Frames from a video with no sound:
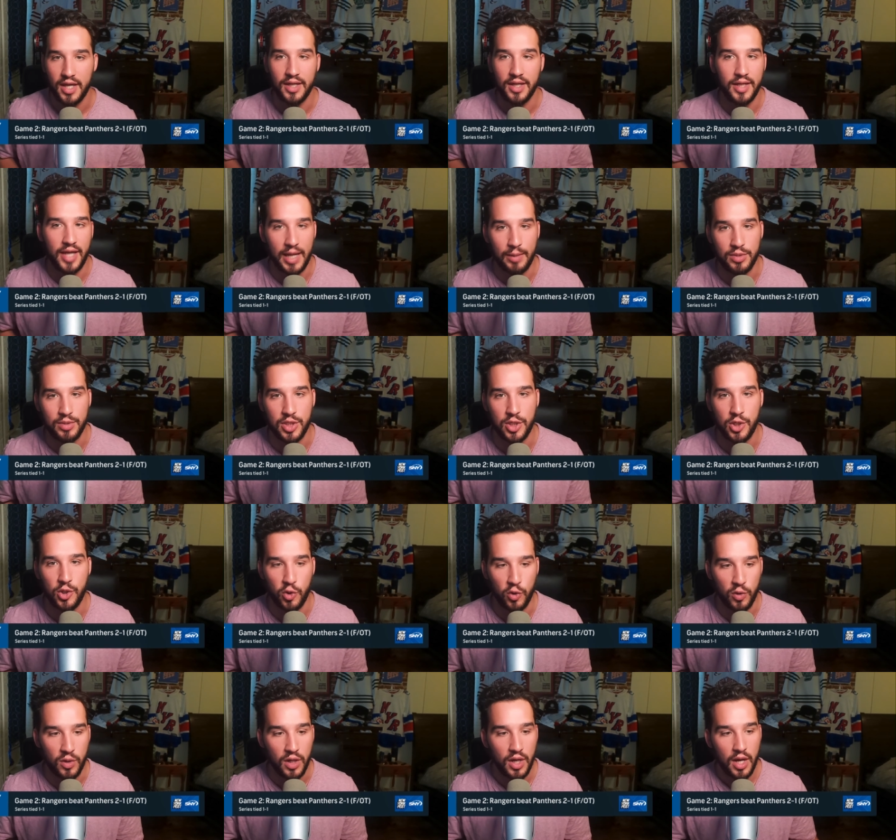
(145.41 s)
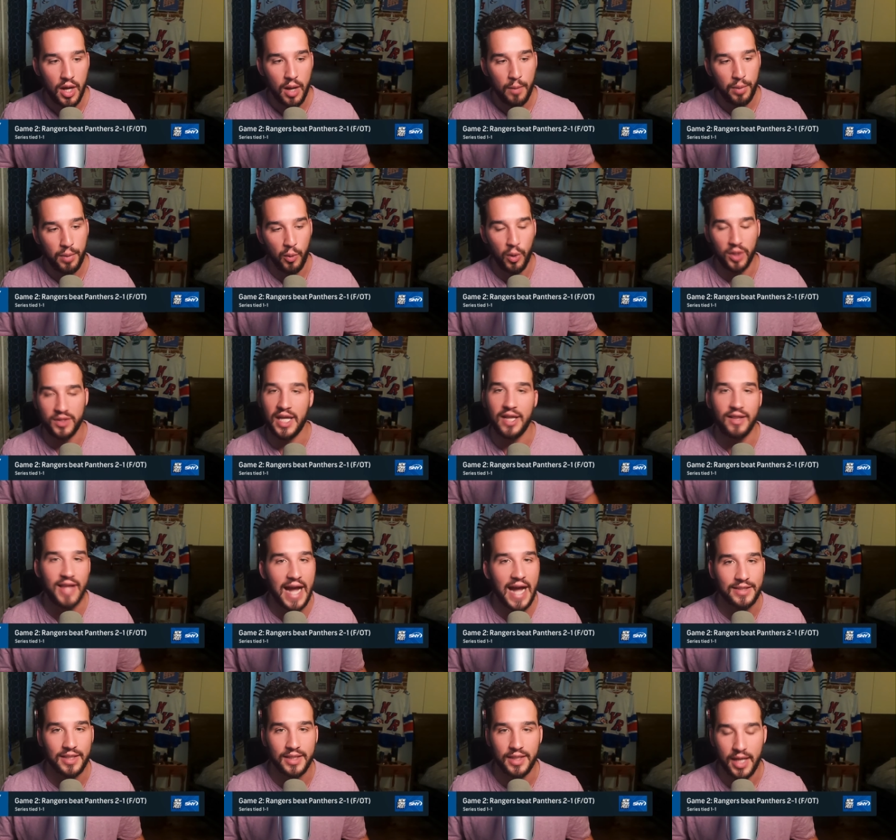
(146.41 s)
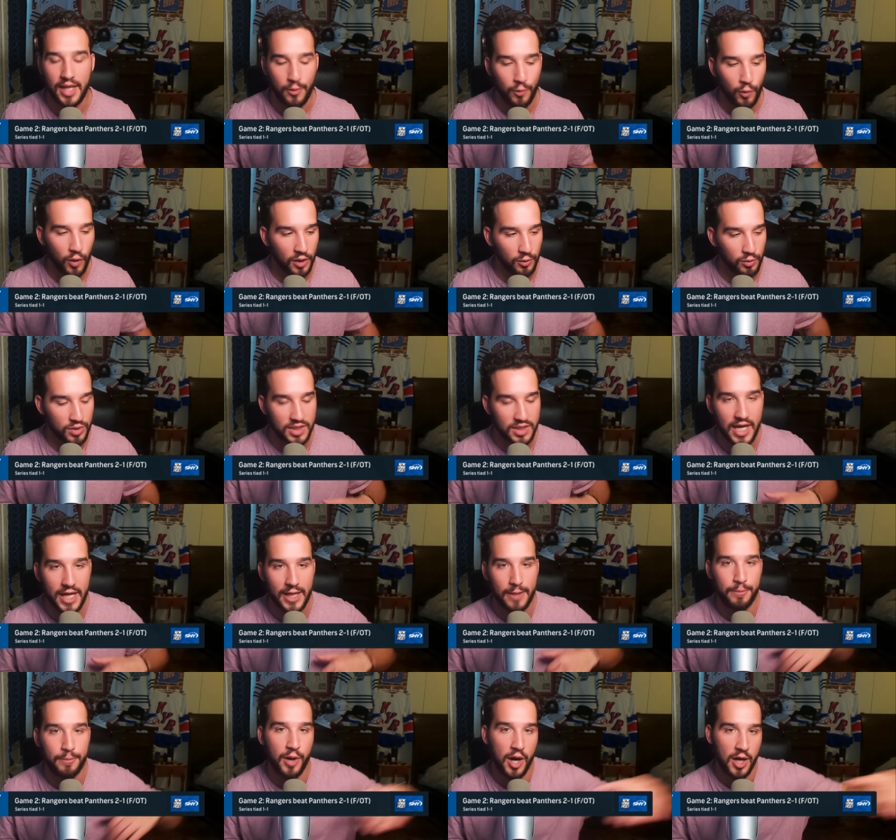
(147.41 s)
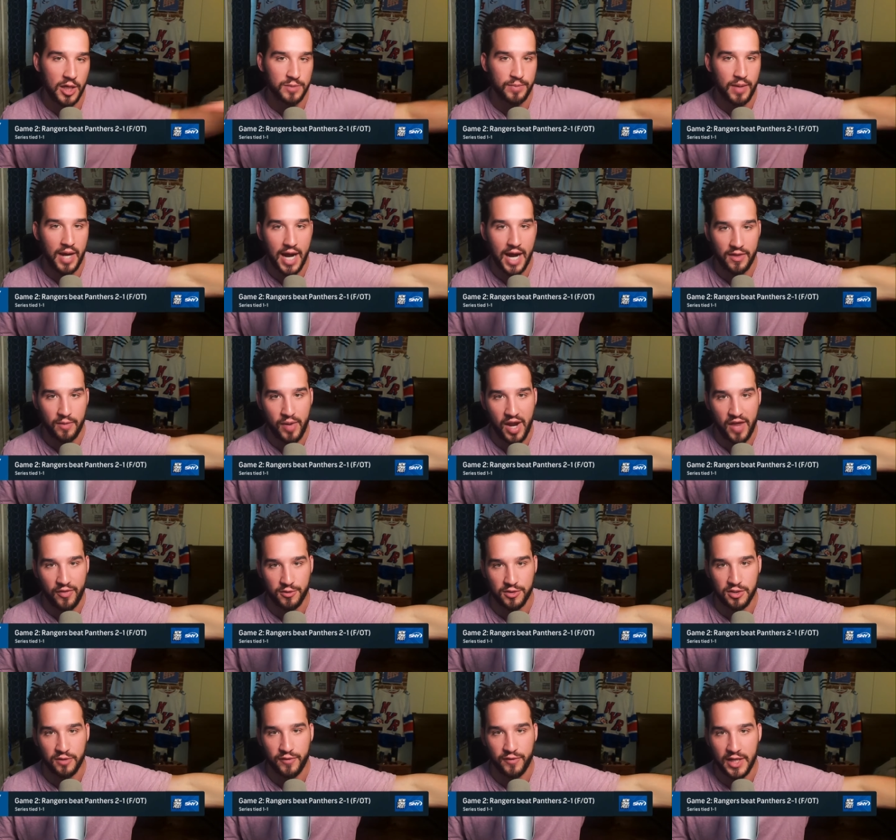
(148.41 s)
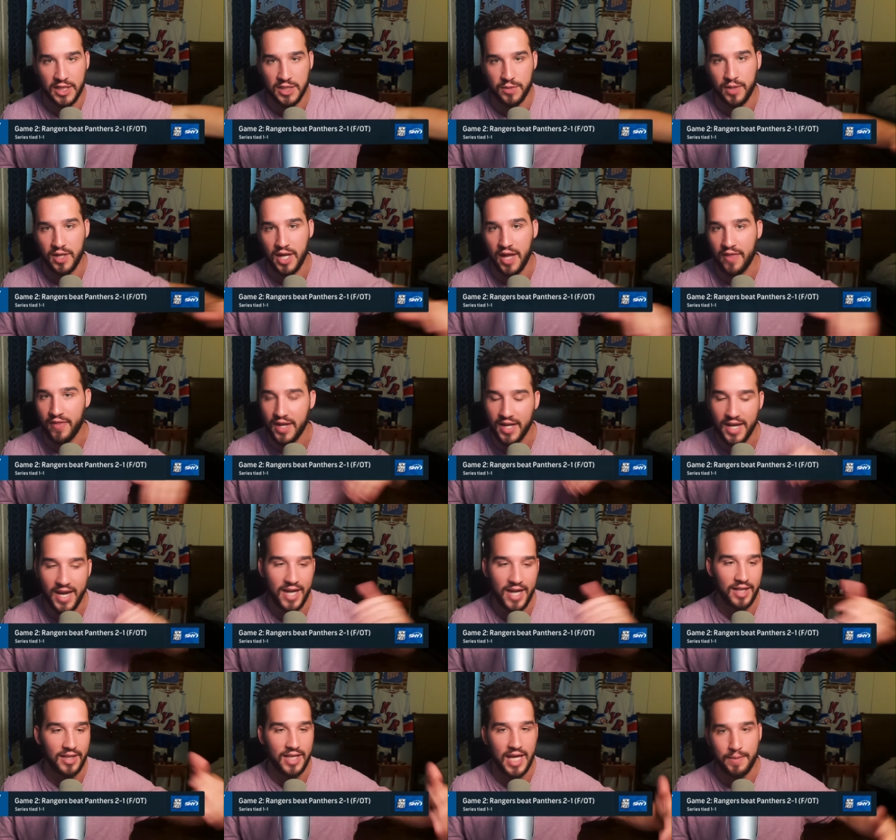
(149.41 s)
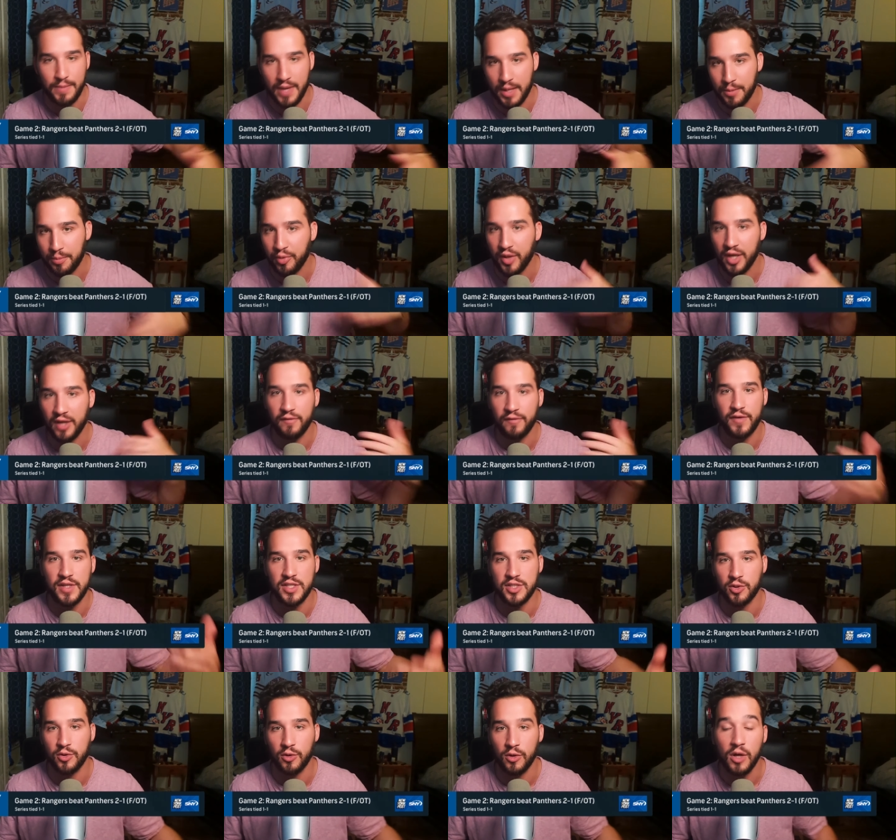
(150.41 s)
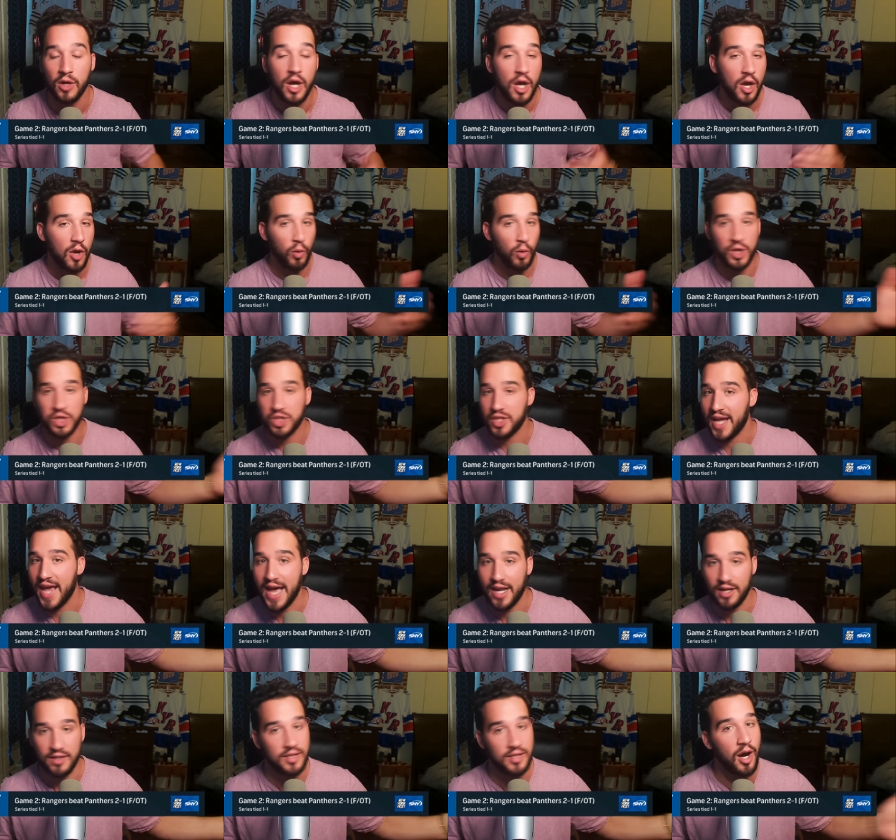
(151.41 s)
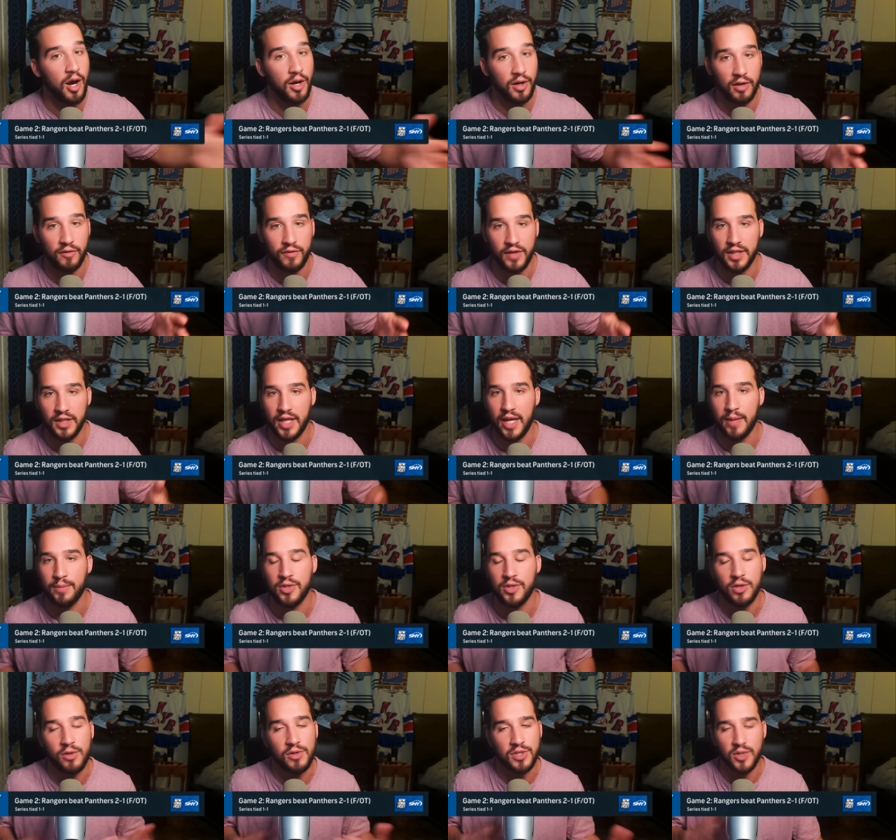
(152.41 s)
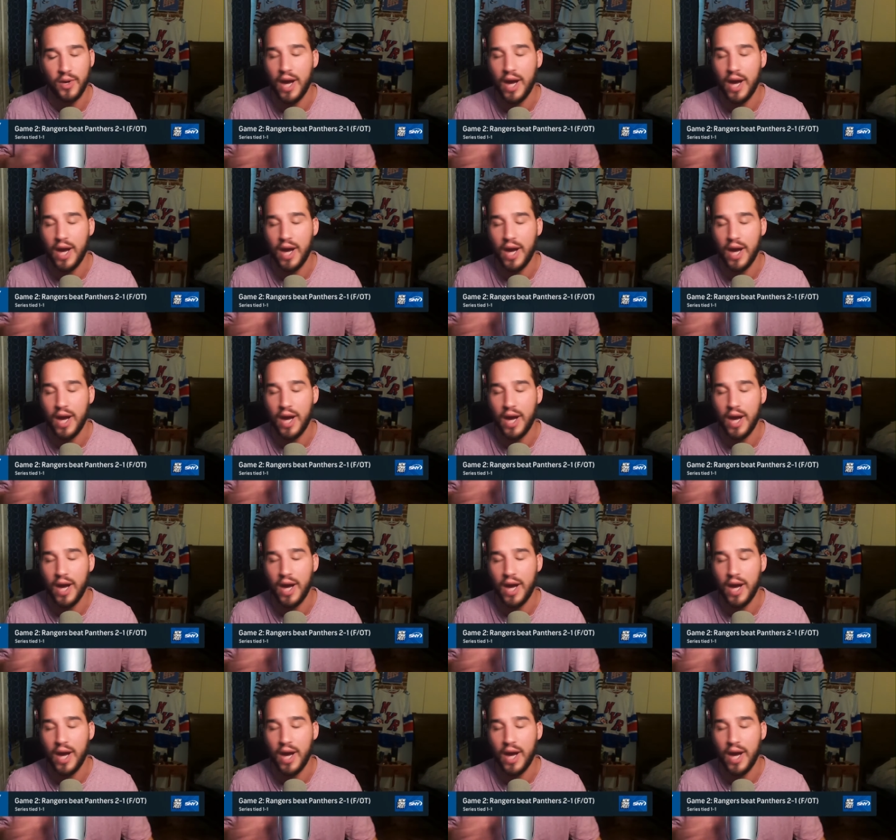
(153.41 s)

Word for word: in game two. But what they lacked in game one was getting pucks behind the Panthers defensemen and then hitting them and playing physical, which they had a ton of in game two.